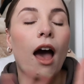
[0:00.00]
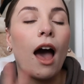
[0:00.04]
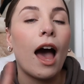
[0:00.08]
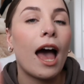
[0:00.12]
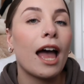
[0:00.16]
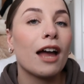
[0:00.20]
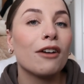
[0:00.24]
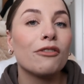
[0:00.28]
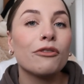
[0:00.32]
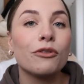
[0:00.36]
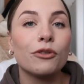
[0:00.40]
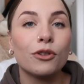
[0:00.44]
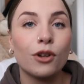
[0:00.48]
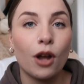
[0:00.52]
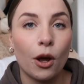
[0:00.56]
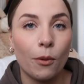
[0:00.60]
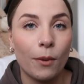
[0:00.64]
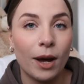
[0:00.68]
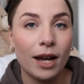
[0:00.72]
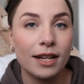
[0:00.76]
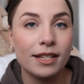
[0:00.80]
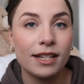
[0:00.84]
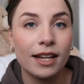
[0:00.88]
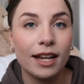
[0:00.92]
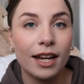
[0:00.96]
I have no
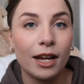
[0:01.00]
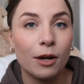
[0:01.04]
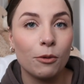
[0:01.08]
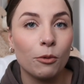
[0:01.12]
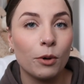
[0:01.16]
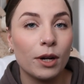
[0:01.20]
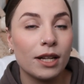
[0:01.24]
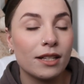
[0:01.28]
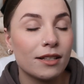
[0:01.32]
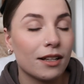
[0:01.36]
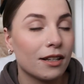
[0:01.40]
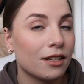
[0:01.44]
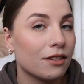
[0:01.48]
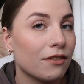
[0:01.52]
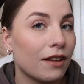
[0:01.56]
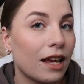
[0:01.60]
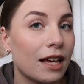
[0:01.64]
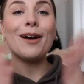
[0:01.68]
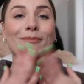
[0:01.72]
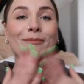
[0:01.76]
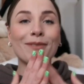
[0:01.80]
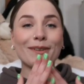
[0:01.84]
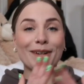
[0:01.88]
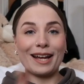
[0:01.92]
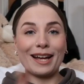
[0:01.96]
idea what is under there.
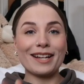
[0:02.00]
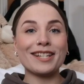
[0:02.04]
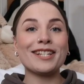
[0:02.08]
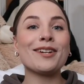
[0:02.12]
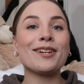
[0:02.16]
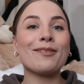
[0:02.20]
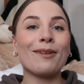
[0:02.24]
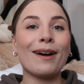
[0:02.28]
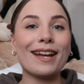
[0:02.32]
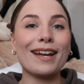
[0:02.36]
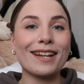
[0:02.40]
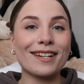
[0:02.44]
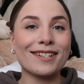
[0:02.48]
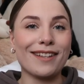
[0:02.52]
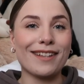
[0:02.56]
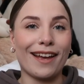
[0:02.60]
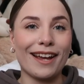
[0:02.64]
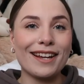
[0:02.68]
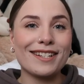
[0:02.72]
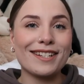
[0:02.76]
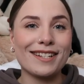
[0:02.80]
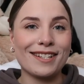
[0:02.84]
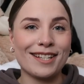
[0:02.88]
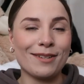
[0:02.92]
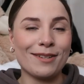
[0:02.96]
I'm actually quite
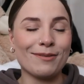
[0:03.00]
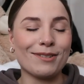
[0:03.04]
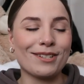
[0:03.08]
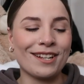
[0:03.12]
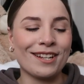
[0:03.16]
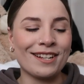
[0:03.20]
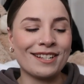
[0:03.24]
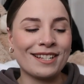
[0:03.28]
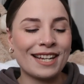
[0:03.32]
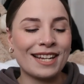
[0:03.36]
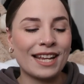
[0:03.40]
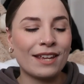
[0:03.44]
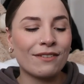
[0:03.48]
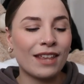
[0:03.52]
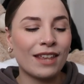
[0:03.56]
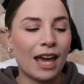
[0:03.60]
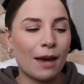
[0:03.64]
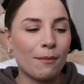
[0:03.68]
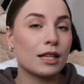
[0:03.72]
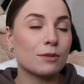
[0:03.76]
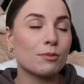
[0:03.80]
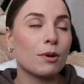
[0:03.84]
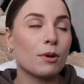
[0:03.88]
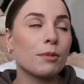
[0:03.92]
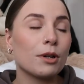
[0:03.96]
excited to see what's underneath
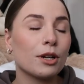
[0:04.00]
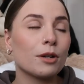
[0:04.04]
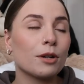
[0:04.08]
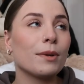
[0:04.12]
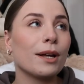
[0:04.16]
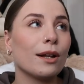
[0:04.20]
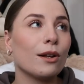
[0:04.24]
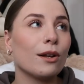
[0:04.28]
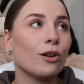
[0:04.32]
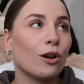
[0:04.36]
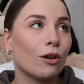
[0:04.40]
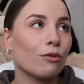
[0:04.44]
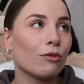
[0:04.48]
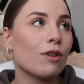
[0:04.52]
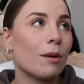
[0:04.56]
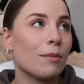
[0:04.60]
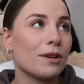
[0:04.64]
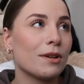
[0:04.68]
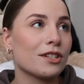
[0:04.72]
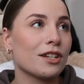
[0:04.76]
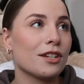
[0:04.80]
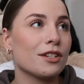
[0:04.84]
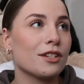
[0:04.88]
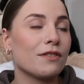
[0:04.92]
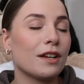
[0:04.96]
there. There's probably gonna be a lot of
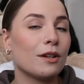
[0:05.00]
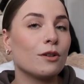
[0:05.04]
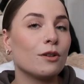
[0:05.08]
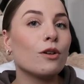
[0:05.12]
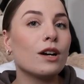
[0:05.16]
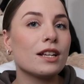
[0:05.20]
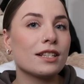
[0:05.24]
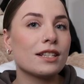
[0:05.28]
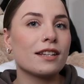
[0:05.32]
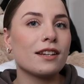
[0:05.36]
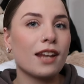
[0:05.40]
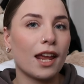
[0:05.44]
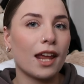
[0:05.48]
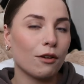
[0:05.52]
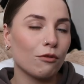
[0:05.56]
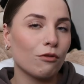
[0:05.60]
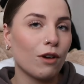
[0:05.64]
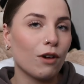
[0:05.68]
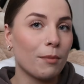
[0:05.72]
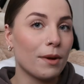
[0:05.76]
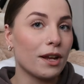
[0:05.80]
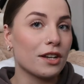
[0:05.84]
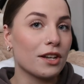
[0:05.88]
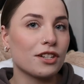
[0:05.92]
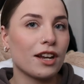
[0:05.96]
rubbish under there, not as in like
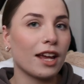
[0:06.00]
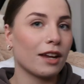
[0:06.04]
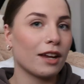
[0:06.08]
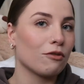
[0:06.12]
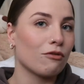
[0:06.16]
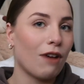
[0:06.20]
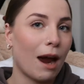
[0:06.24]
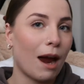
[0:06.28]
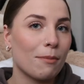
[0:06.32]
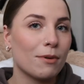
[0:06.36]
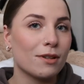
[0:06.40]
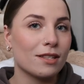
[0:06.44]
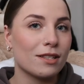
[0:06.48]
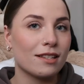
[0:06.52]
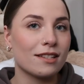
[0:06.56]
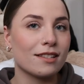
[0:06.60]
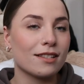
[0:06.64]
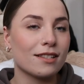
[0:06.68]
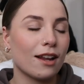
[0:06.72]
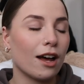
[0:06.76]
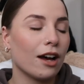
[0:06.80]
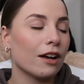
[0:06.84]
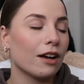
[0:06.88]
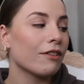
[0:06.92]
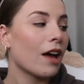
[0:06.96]
rubbish, like wrappers and
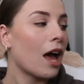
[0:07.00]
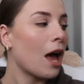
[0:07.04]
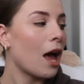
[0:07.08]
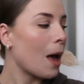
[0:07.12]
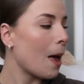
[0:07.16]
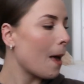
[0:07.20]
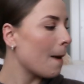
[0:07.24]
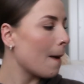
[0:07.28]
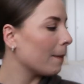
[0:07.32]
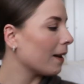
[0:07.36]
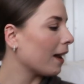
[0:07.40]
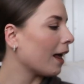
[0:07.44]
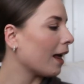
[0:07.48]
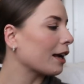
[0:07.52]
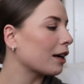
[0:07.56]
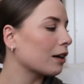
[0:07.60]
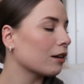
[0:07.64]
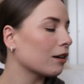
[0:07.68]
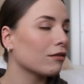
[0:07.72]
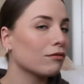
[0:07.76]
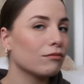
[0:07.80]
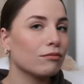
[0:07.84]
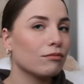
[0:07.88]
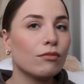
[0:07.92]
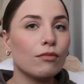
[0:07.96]
stuff, but
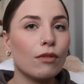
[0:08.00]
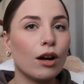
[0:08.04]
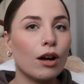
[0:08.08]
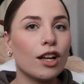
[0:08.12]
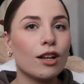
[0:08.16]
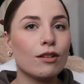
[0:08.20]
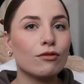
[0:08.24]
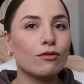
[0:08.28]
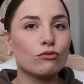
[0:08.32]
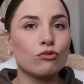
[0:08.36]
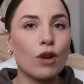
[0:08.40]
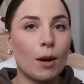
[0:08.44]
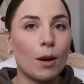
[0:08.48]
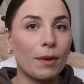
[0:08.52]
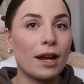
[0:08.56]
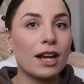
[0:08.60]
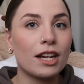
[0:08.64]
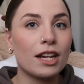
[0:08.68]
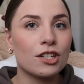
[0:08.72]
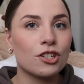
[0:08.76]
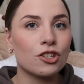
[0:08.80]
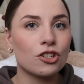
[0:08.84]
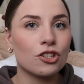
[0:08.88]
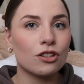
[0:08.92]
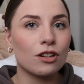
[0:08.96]
like
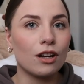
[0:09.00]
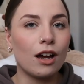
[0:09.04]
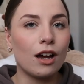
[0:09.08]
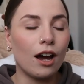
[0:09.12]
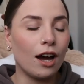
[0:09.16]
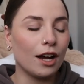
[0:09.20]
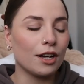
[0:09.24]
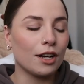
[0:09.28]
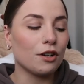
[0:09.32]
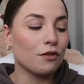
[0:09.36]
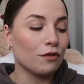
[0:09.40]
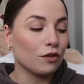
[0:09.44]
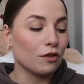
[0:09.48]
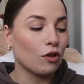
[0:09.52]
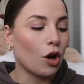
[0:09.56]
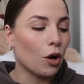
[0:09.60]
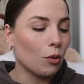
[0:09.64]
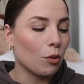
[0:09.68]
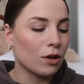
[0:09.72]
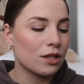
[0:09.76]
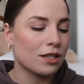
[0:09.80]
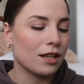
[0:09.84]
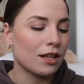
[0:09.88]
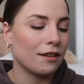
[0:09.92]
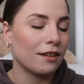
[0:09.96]
rubbish. I don't even
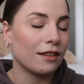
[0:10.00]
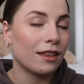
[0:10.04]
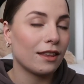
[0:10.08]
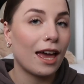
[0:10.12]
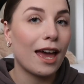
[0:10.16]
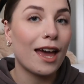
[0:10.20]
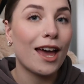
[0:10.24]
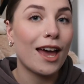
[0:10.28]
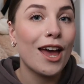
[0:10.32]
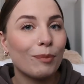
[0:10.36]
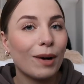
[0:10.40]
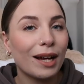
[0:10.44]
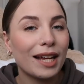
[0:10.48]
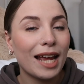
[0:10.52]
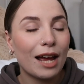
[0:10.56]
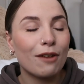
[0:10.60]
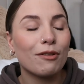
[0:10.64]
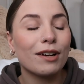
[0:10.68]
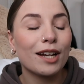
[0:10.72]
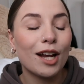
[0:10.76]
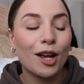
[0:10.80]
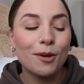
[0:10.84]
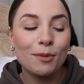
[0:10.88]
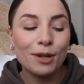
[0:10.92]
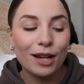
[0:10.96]
know what's under there. But yeah, I
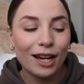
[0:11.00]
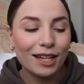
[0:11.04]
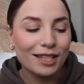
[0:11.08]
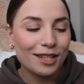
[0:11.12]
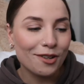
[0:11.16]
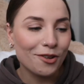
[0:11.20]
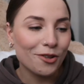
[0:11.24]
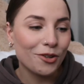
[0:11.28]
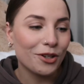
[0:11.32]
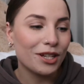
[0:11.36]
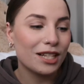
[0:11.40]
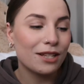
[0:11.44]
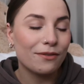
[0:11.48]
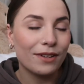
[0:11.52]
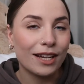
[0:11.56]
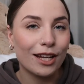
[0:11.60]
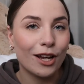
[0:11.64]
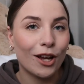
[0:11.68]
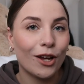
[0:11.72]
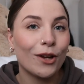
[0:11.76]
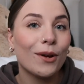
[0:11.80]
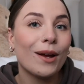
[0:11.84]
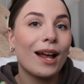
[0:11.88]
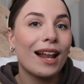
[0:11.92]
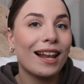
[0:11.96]
really hope you guys enjoy this
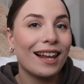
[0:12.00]
video.